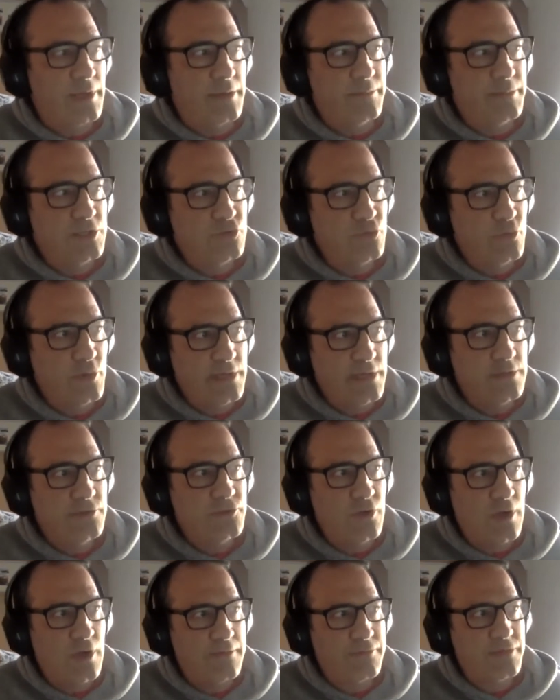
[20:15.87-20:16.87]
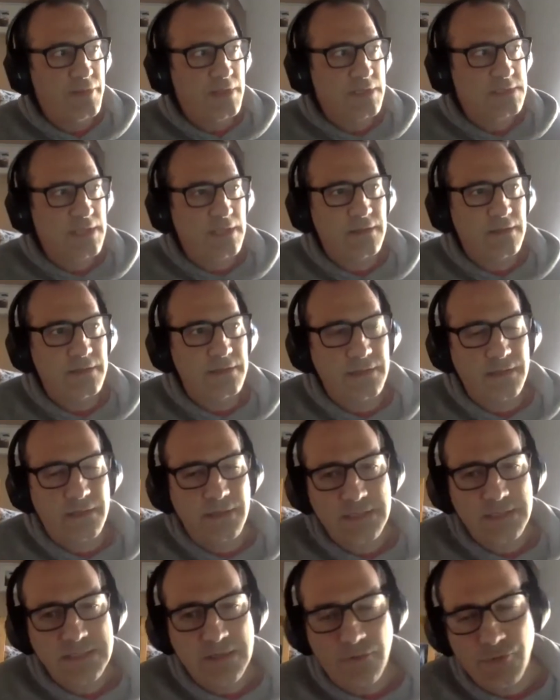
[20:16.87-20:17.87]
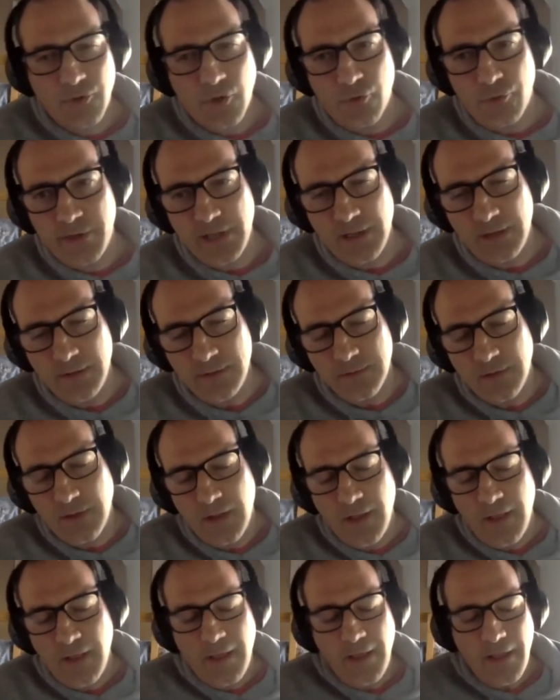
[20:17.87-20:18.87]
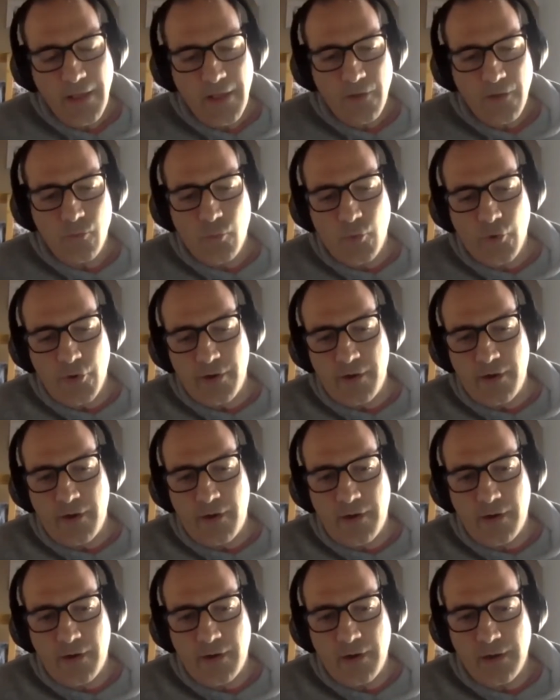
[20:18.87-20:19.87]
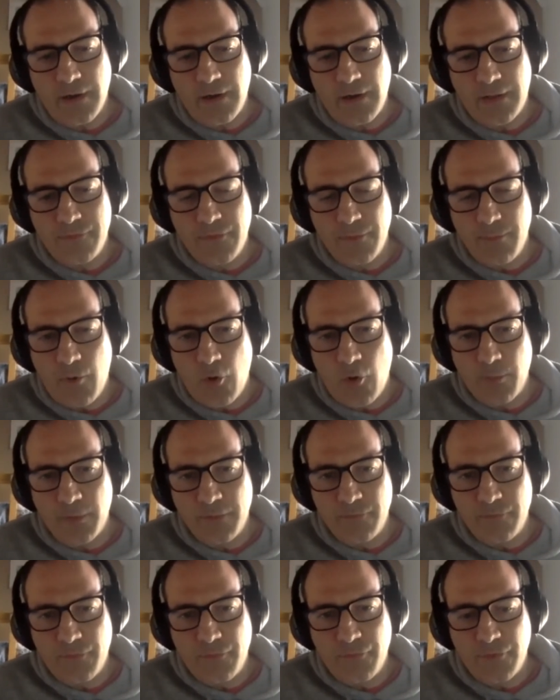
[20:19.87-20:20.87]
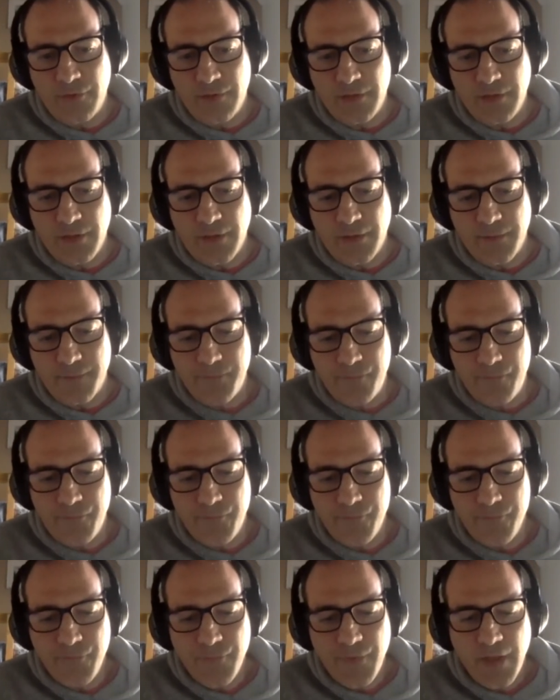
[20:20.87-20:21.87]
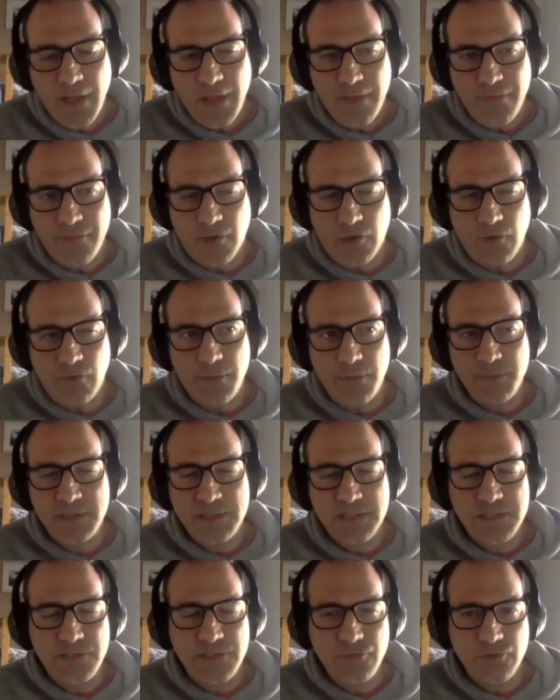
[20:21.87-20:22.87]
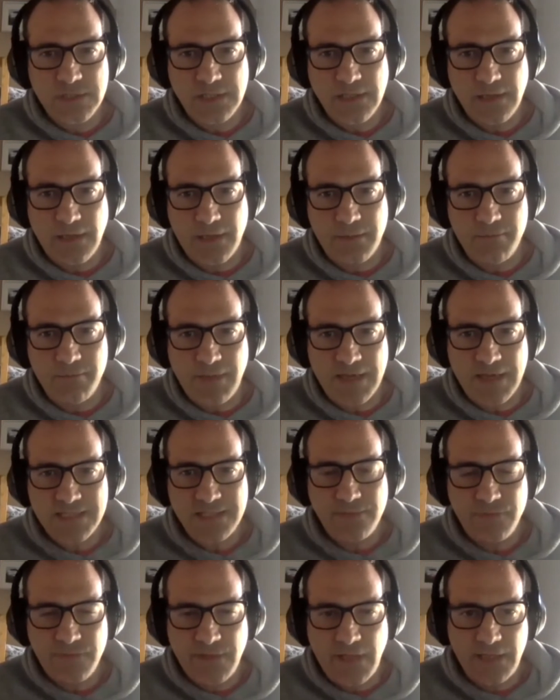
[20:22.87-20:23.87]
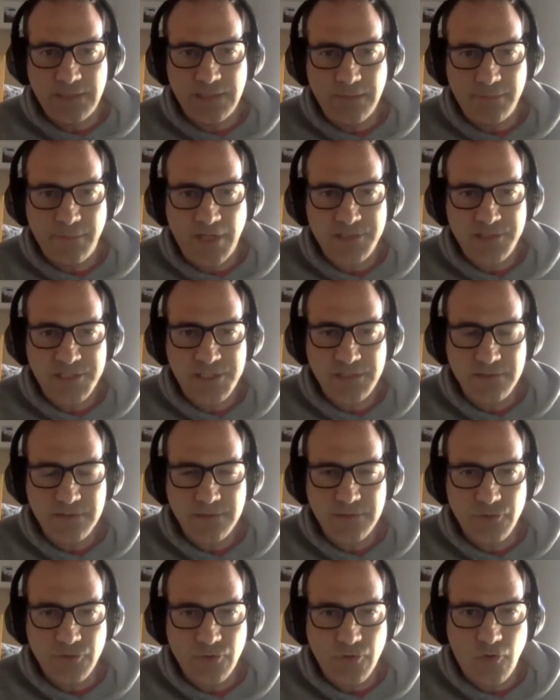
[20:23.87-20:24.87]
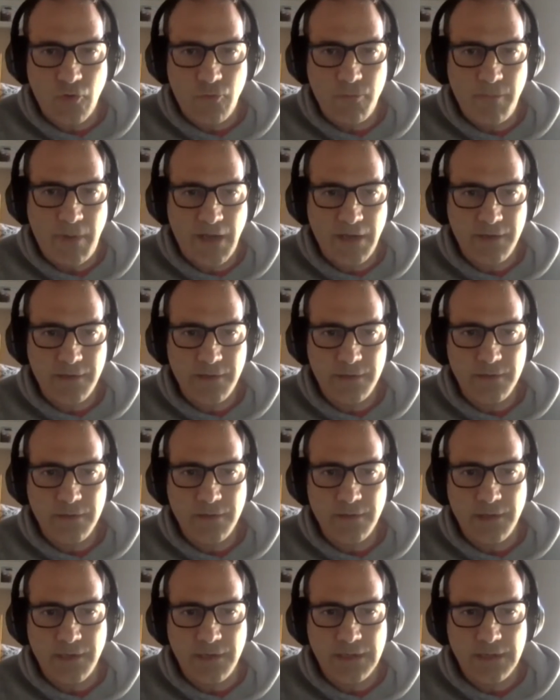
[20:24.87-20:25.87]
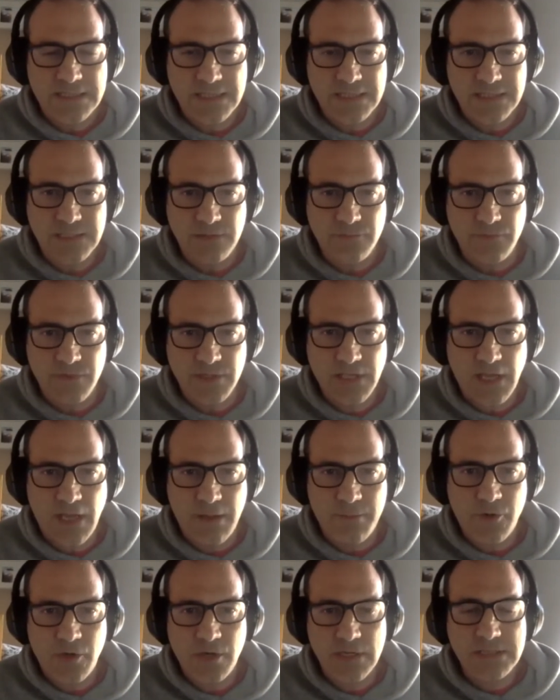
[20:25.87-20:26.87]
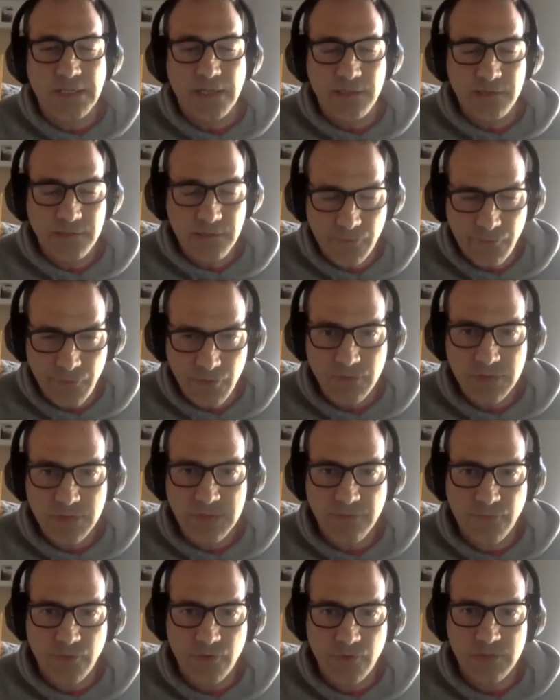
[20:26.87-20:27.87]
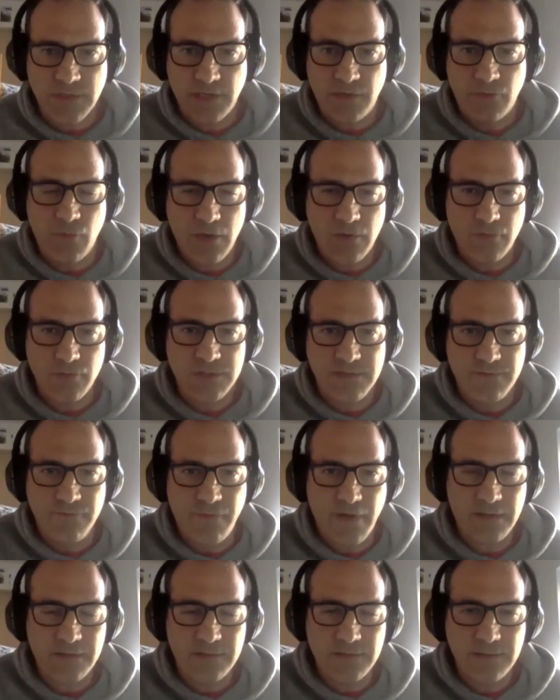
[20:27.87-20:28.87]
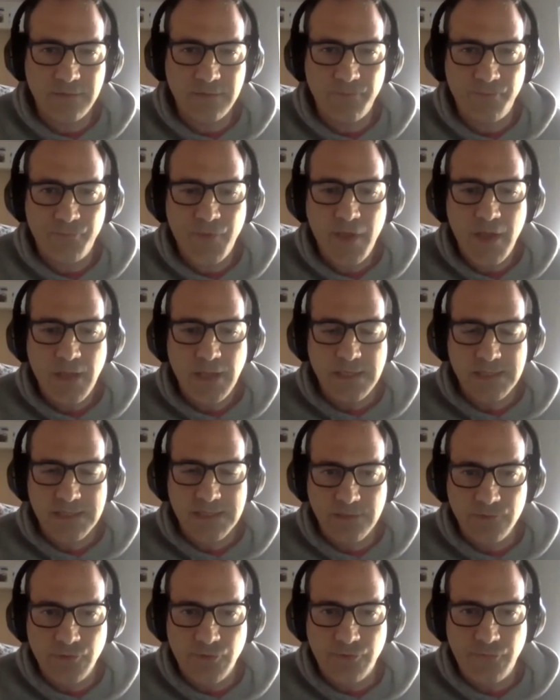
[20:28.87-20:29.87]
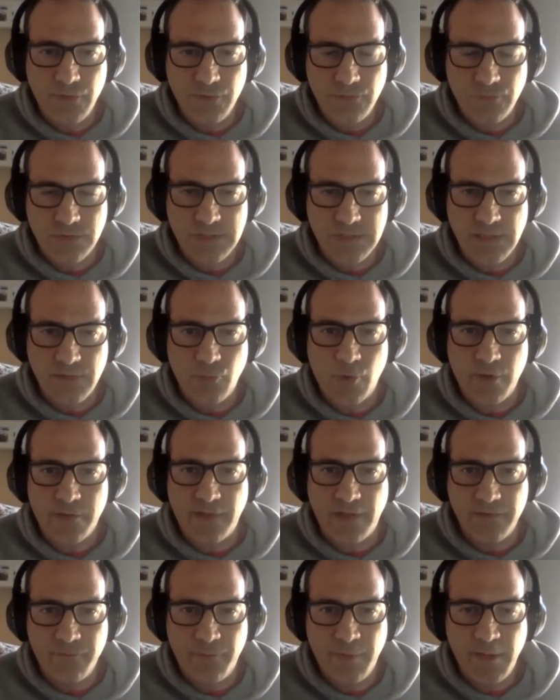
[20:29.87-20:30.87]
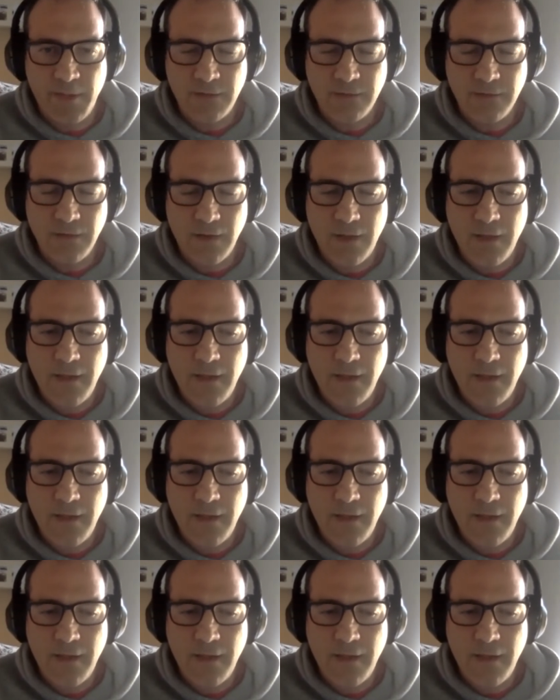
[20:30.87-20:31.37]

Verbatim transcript: In between, you have things like uh, South Korea, where at the moment the um, the government is using like massive data matching, you know, combining uh, CCTV cameras, interviews. Of course, anyone who's infected is interviewed to see where they've been.